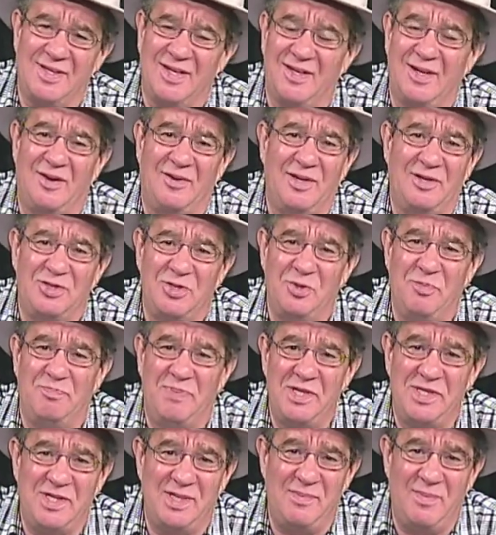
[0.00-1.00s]
you know, they're too
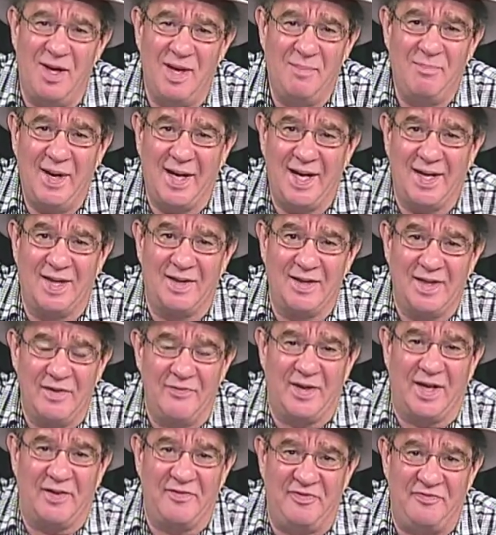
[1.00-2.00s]
busy making a
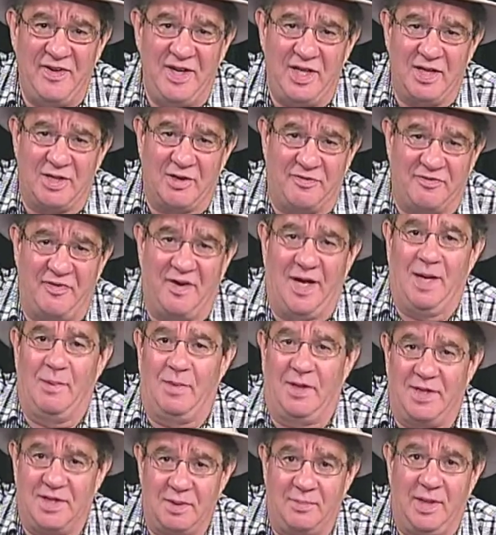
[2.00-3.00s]
living and feeding their
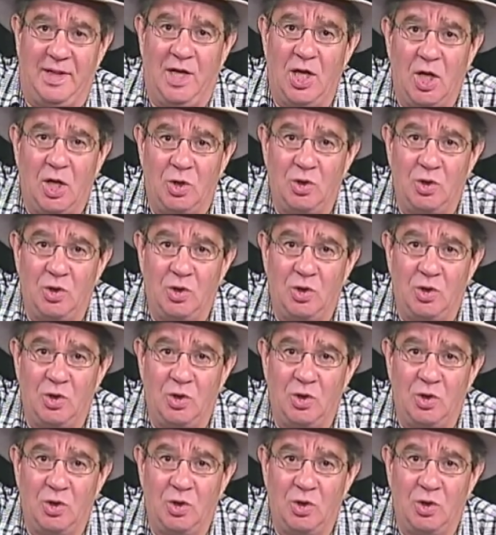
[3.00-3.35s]
family to be